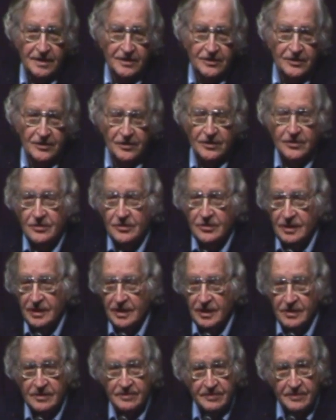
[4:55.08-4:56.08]
a year or two
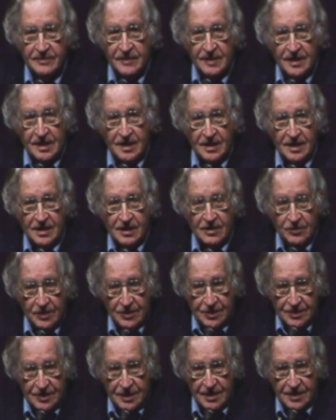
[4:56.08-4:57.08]
ago,
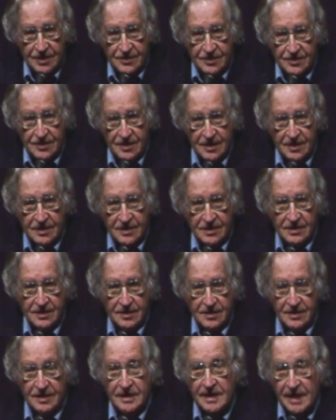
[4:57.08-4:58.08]
which says that
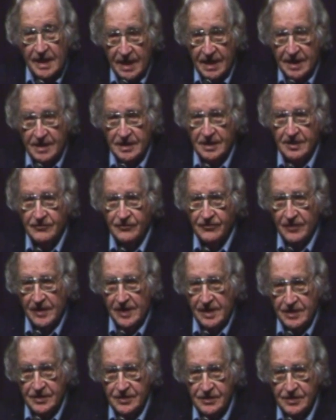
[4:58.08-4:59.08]
you can't
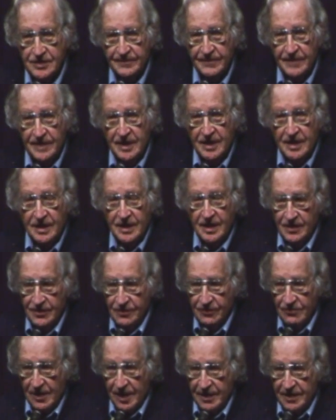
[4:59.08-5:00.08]
infringe
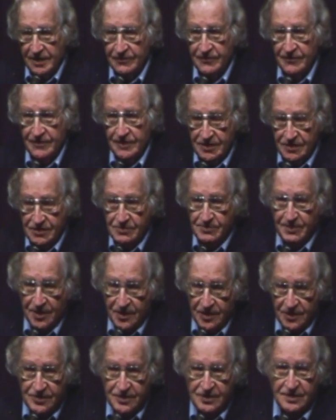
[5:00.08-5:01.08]
on the right of these
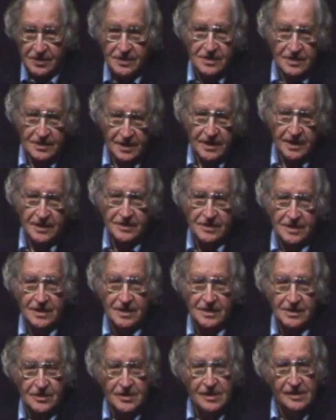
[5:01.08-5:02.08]
persons, like,
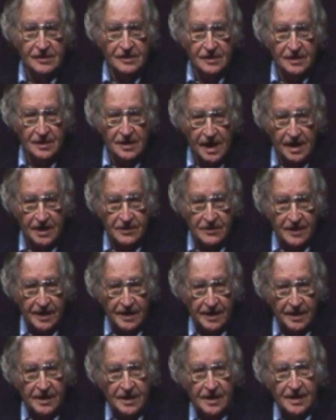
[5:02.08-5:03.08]
say, General
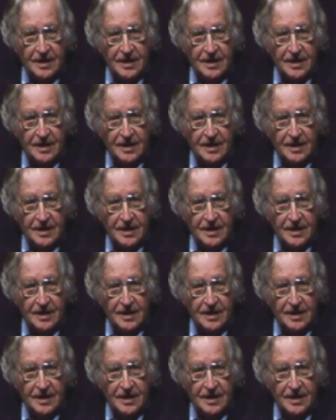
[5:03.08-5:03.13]
Electric,